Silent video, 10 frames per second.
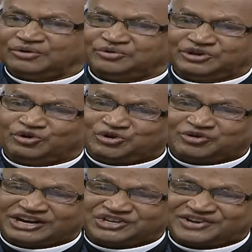Now, in
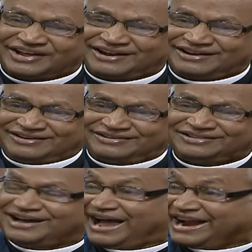order to understand
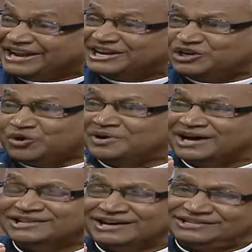the identity
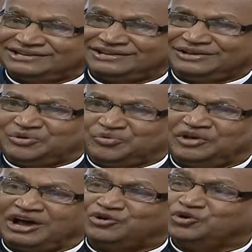of Hadad,
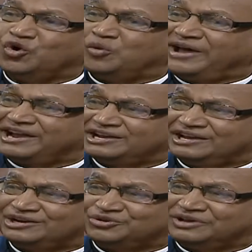we have to go back
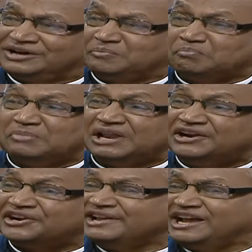to the
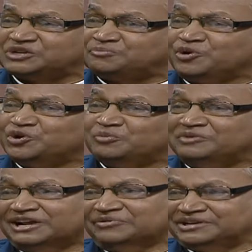military exploit
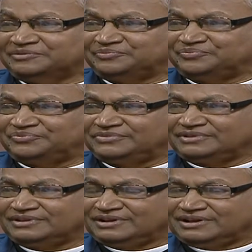of David.
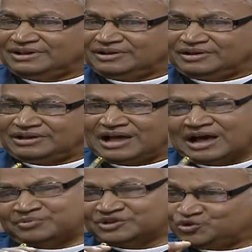
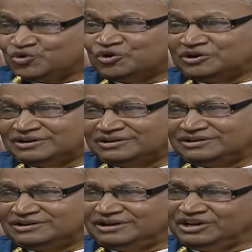After Saul,
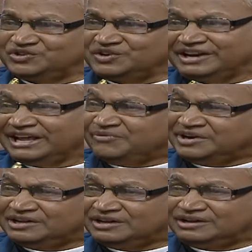it is
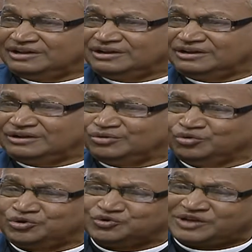David
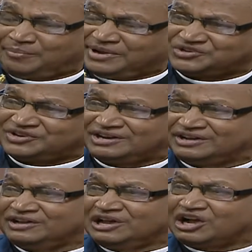who, to some
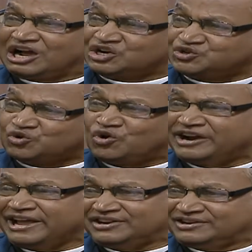extent,
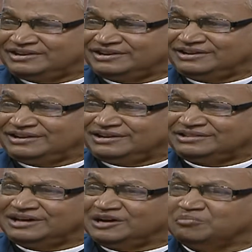consolidated
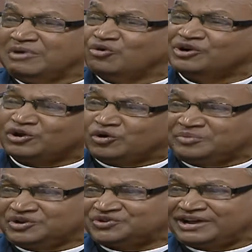the boundary of